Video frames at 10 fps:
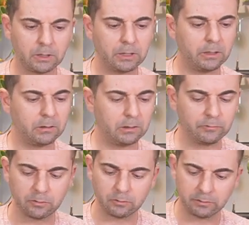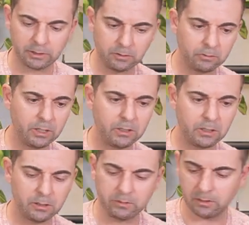I love it already. Okay,
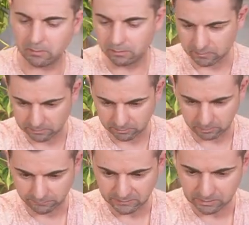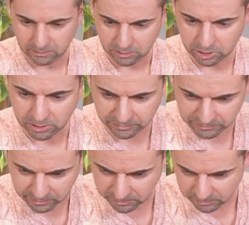and then this little
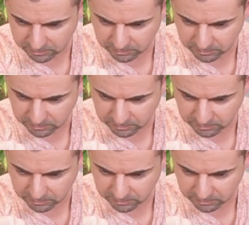Chelsea,